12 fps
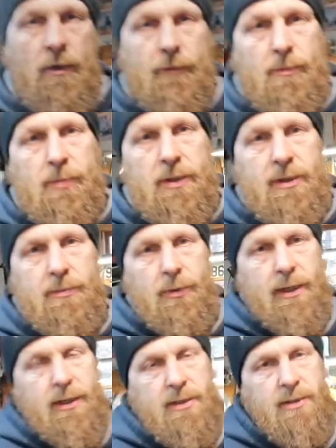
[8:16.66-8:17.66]
For bleeding the
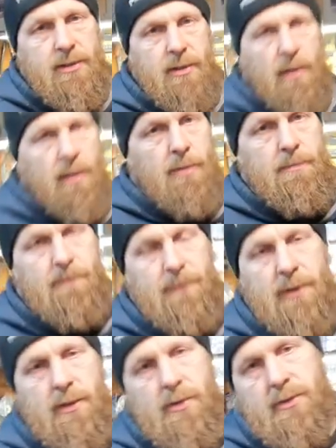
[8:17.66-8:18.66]
brakes, um,
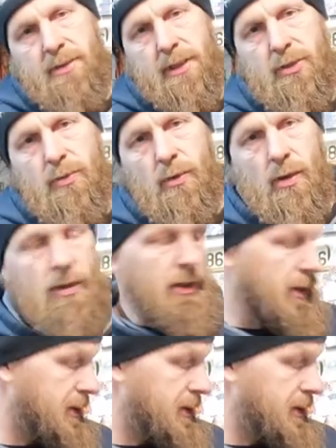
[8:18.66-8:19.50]
doesn't take too long.